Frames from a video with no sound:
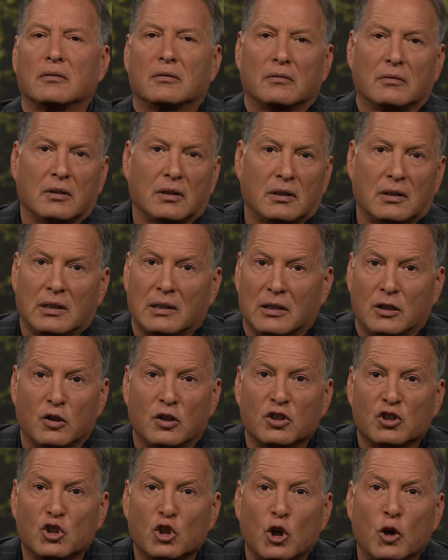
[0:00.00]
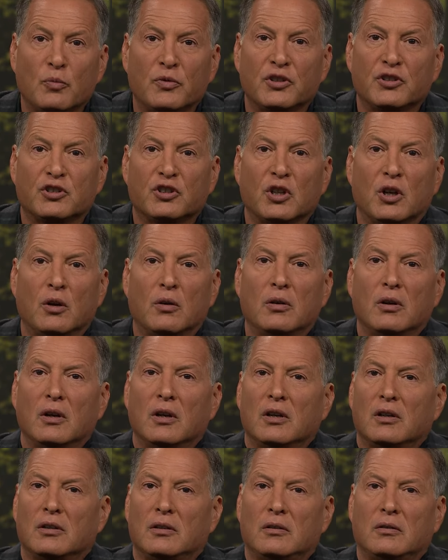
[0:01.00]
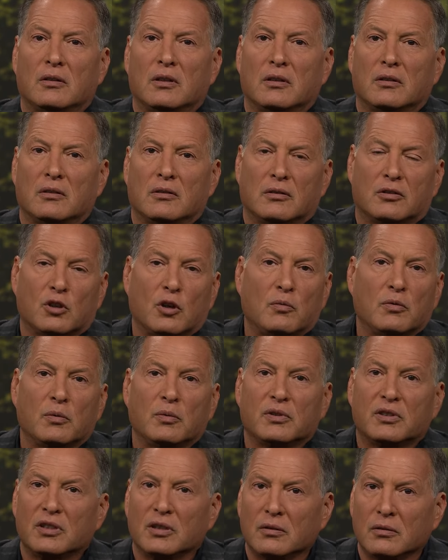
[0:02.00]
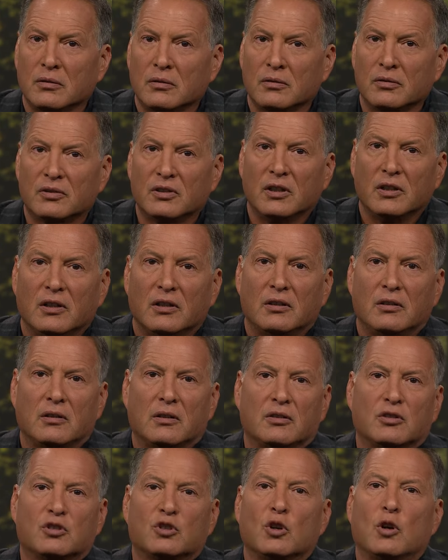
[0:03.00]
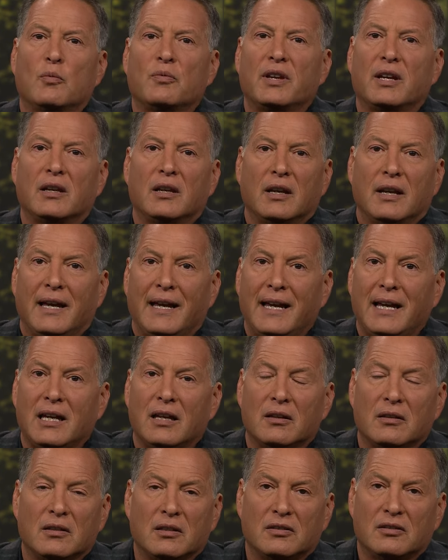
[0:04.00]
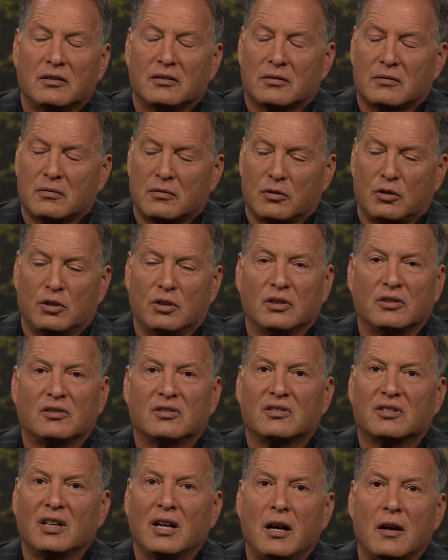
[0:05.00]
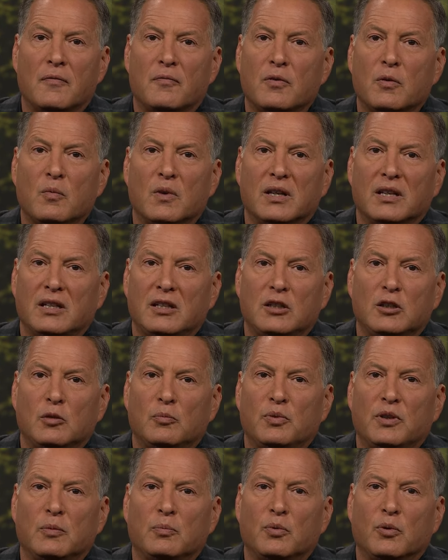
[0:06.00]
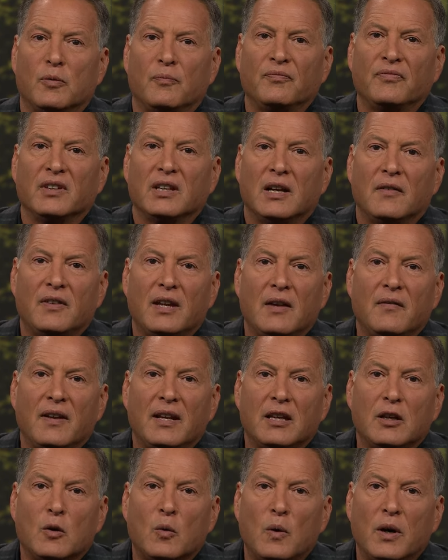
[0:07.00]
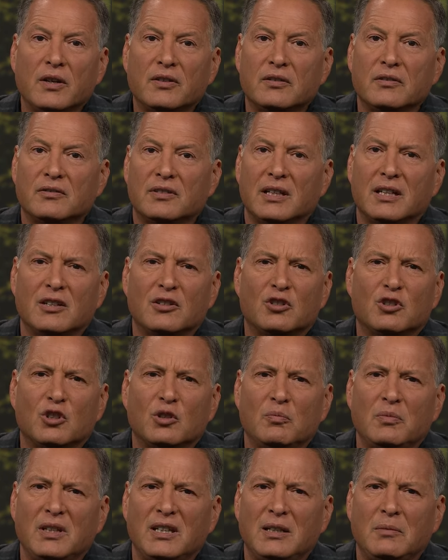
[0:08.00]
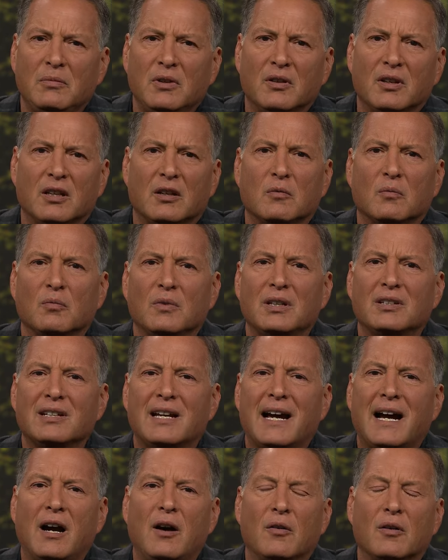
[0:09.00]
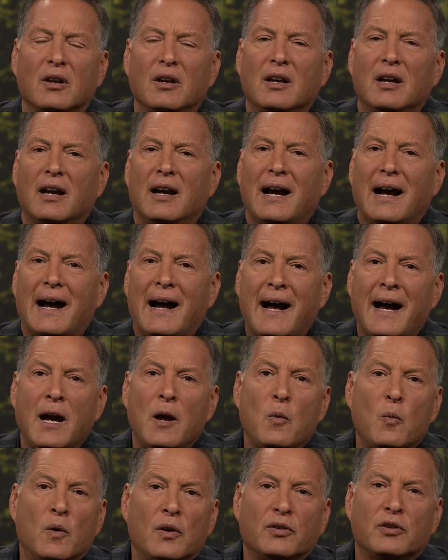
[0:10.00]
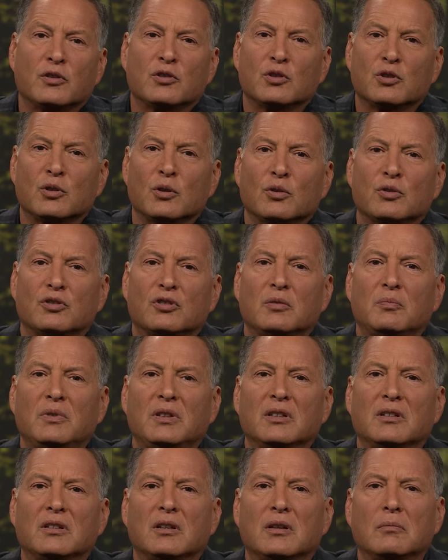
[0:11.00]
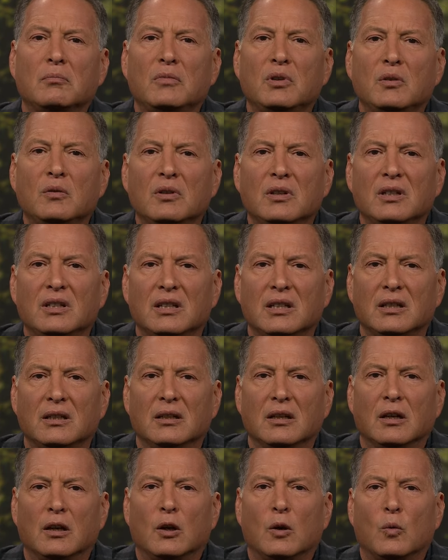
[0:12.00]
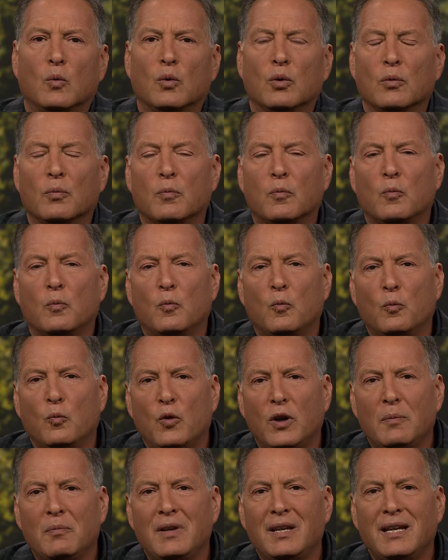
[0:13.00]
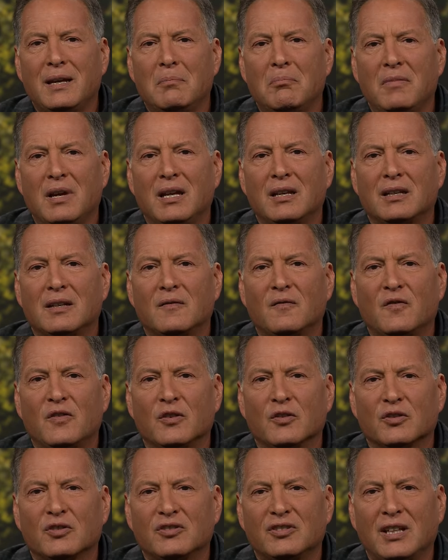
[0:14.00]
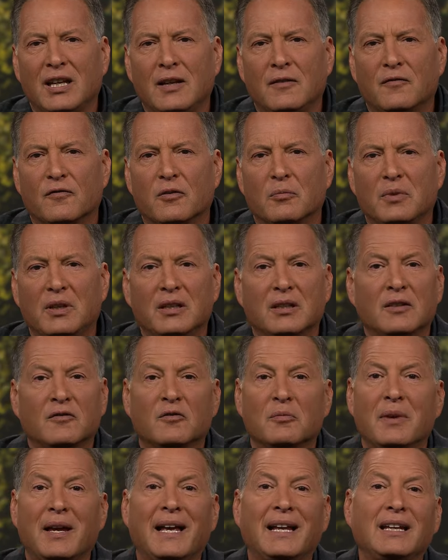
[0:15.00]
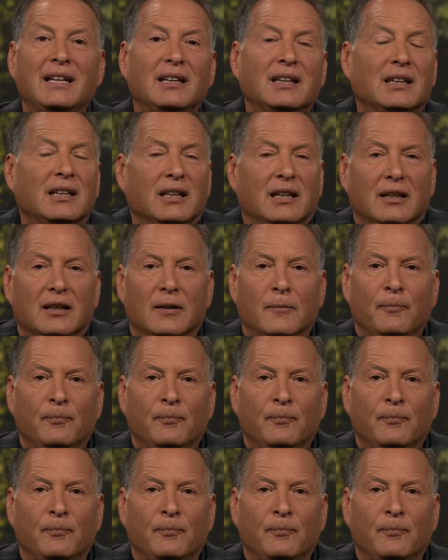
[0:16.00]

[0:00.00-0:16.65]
you can show them the show, you can show them the materials, you can show them that, hey, this is good stuff. We want to heal people. If they have any questions, they can shoot me an email, they can reach out. I want the church to be a community where women and men can feel safe from healing from anything.